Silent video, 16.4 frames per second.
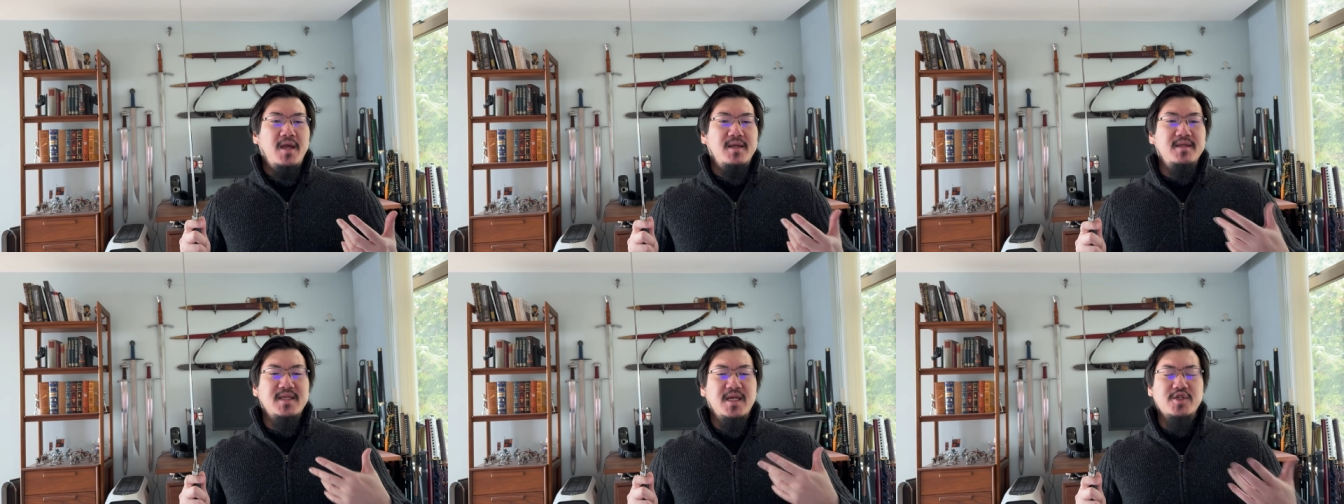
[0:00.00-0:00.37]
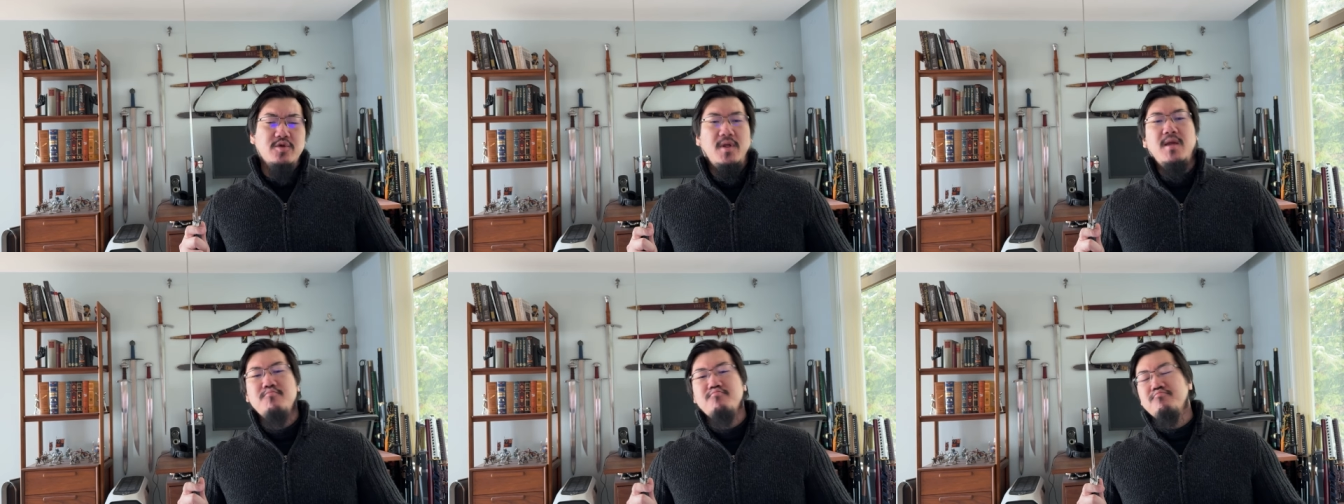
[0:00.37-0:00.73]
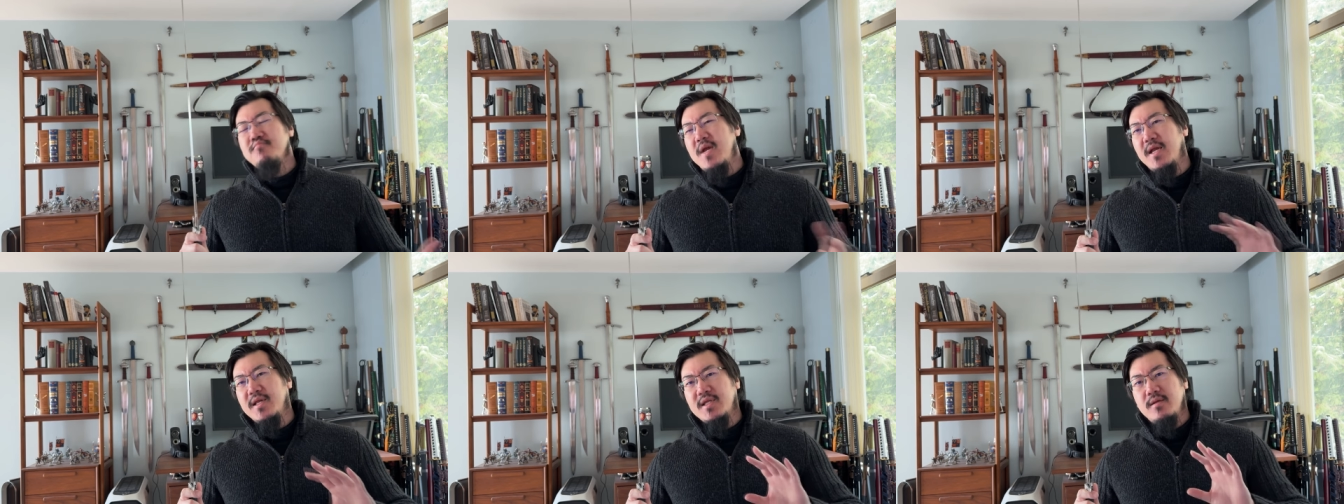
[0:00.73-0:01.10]
essentially
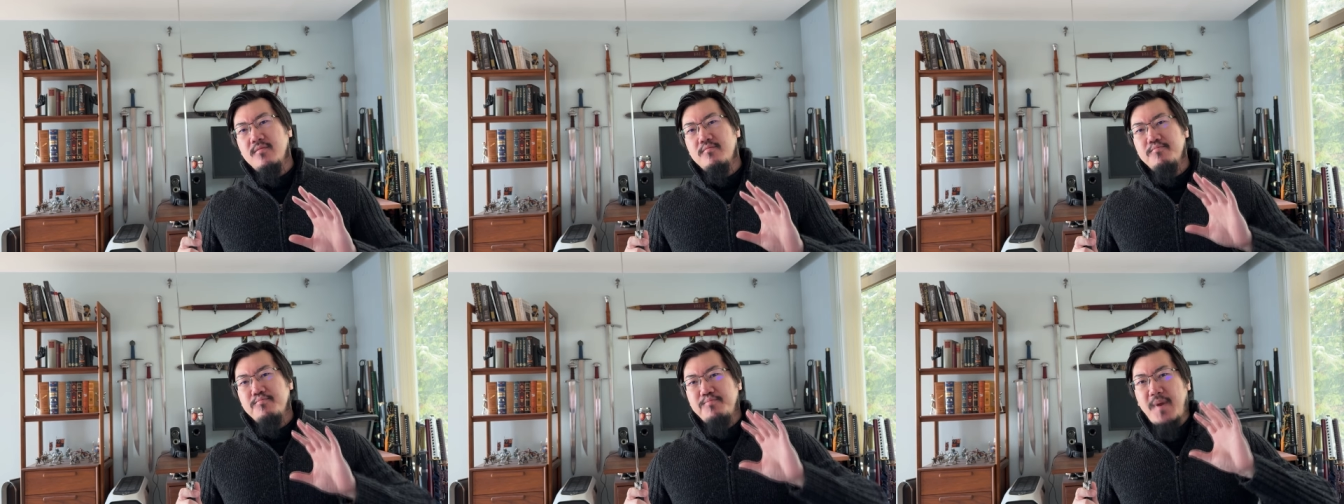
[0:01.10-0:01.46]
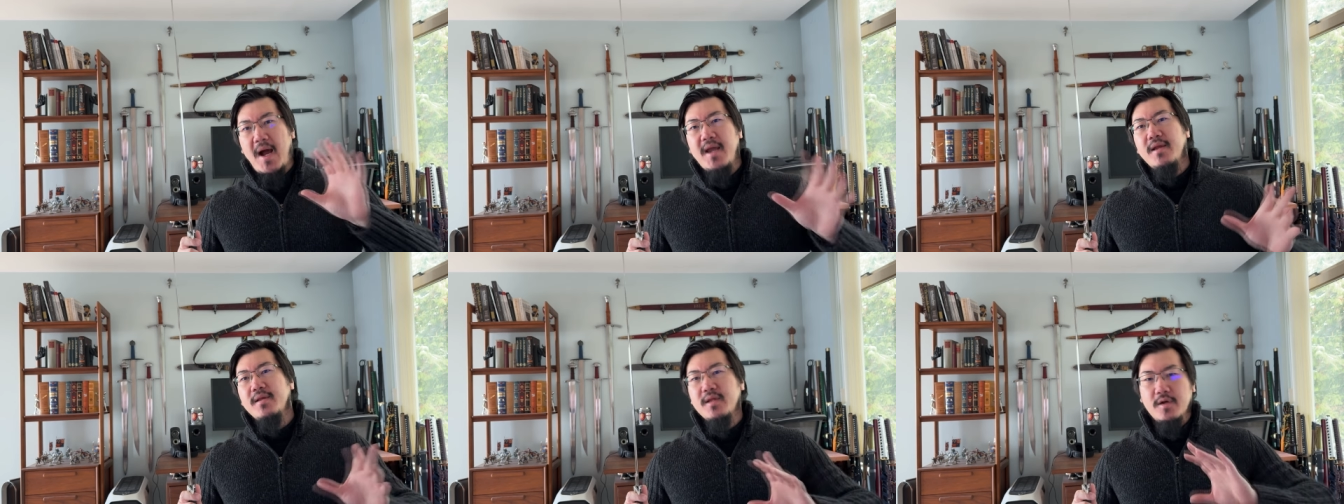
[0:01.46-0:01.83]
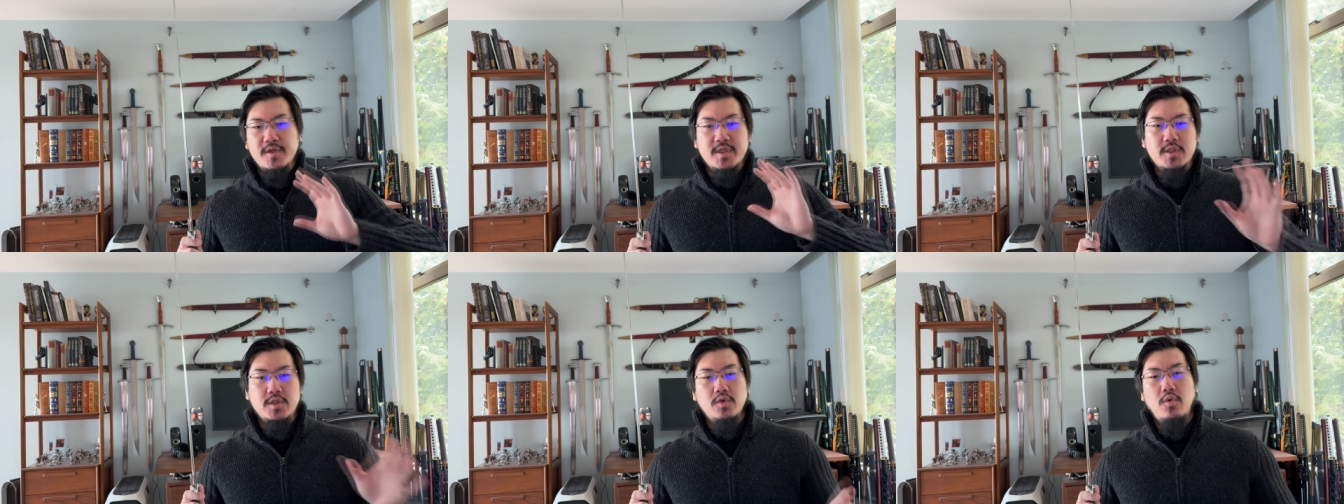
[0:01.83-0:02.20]
makes buying their
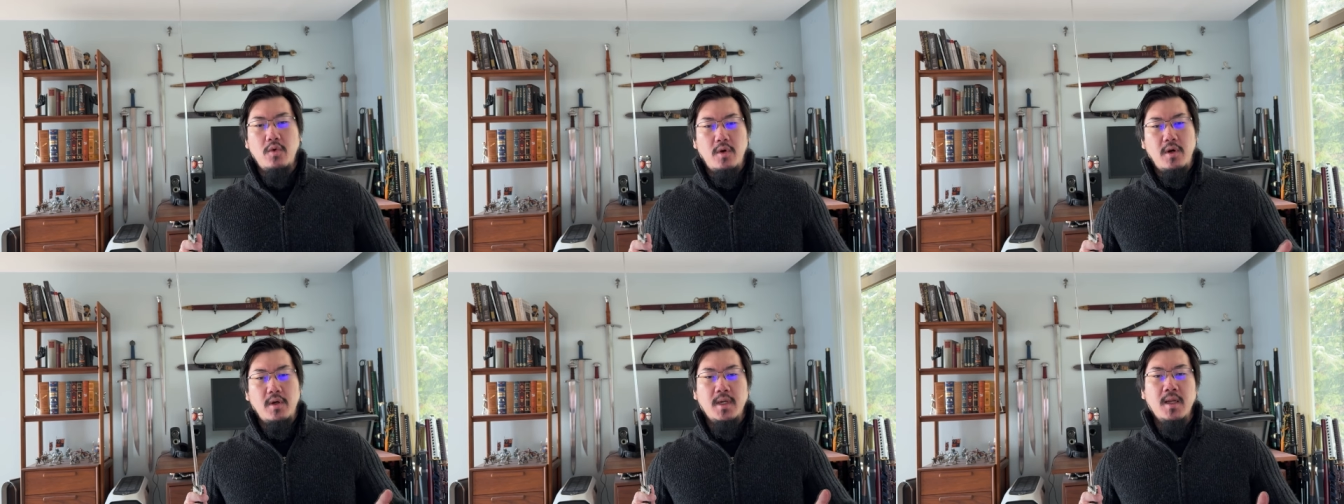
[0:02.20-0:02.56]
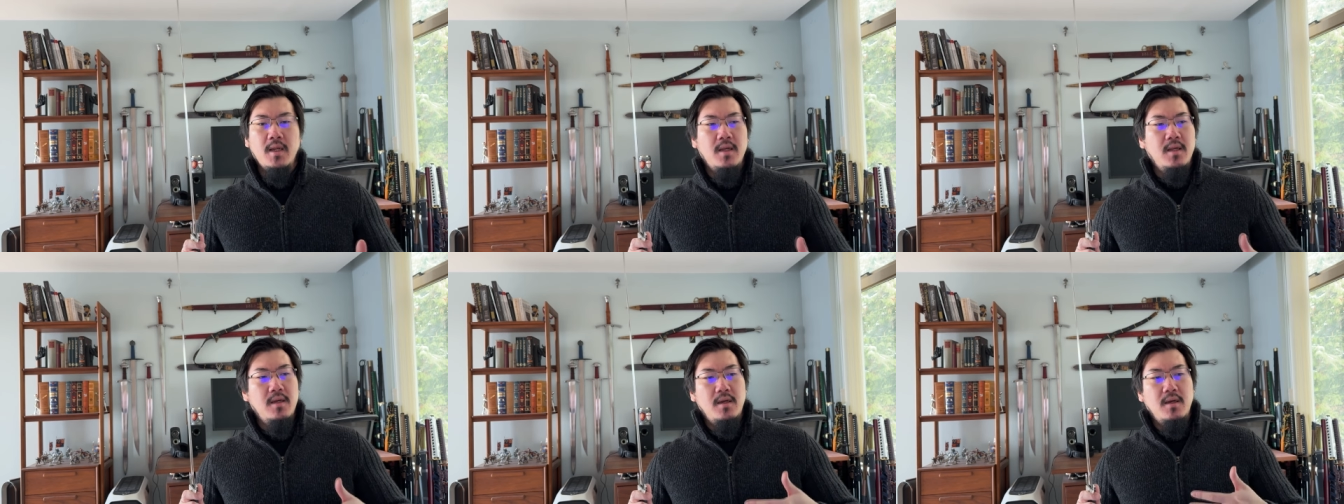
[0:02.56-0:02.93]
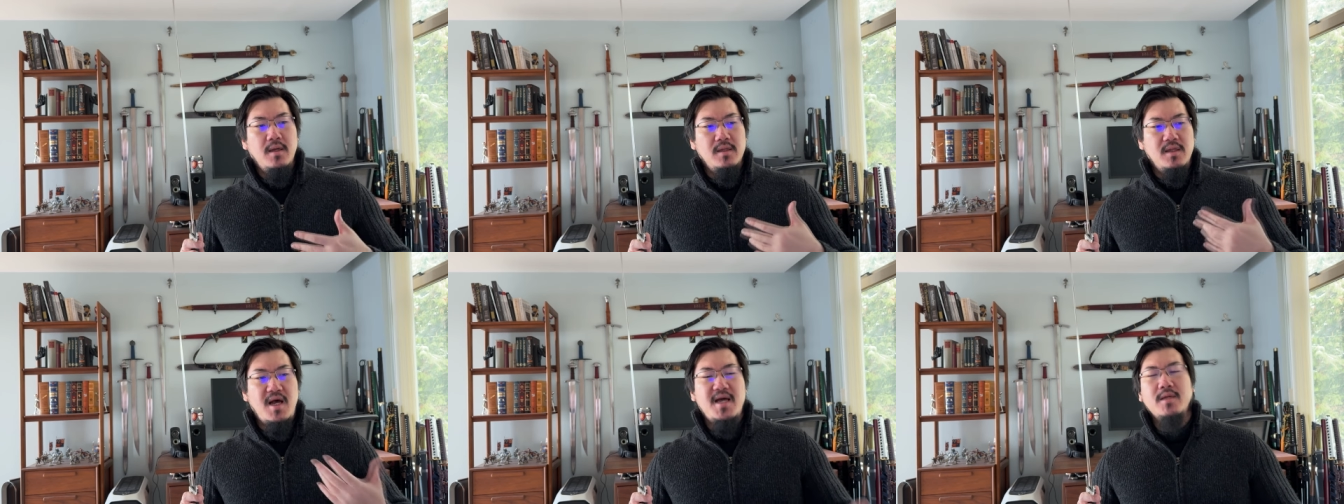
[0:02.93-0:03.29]
sword
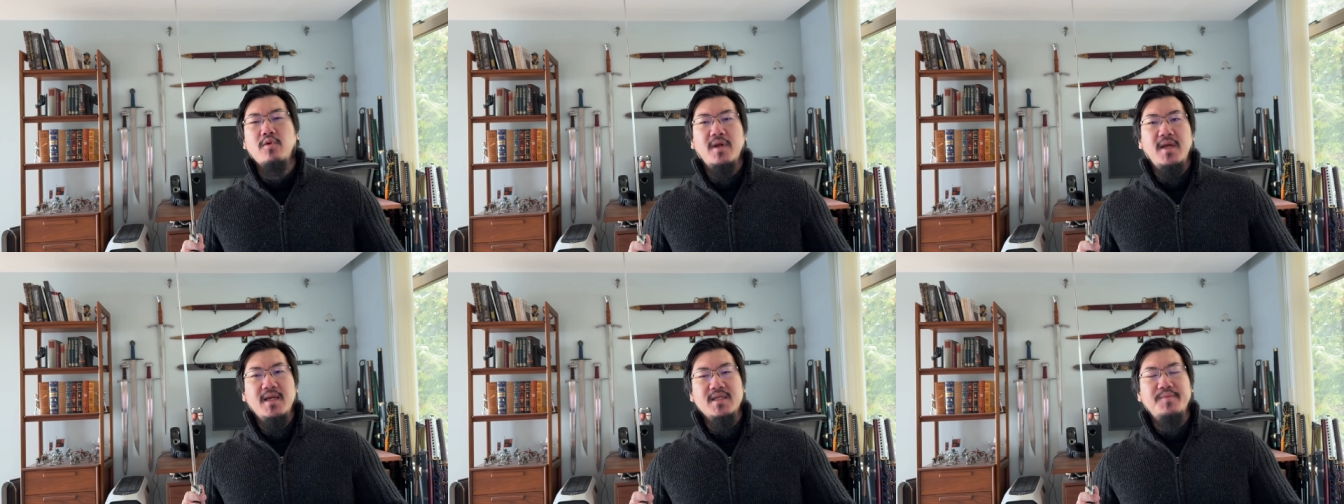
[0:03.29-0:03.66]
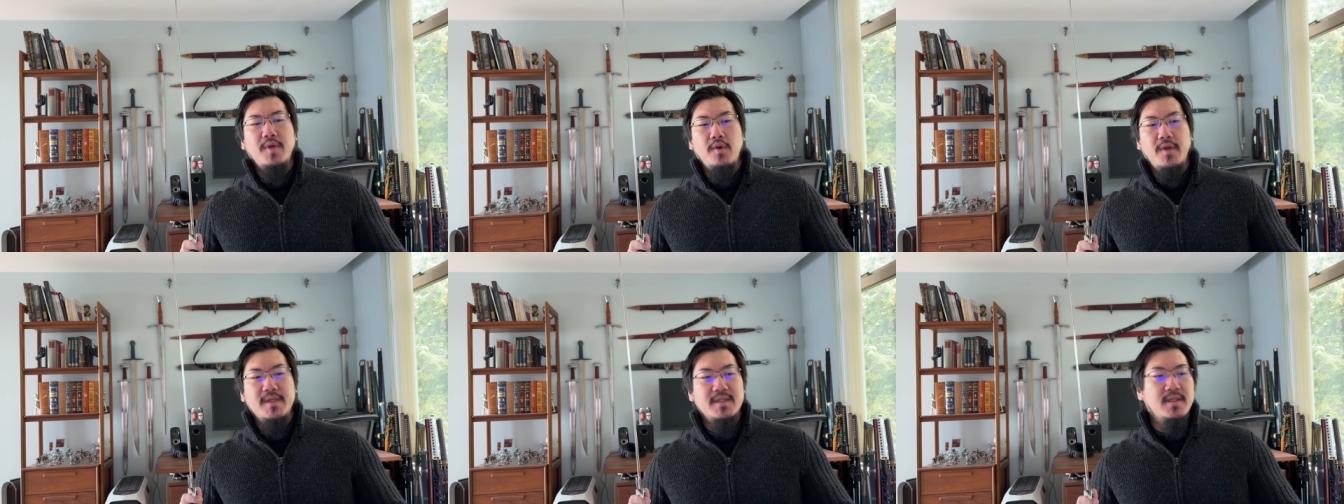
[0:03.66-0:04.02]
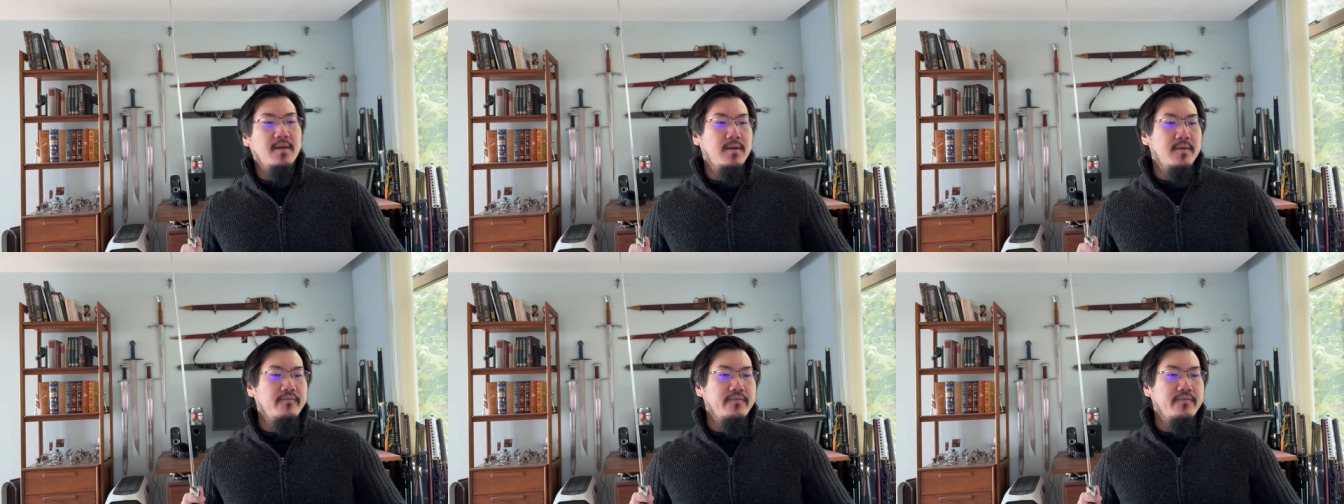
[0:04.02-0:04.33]
a lottery experience.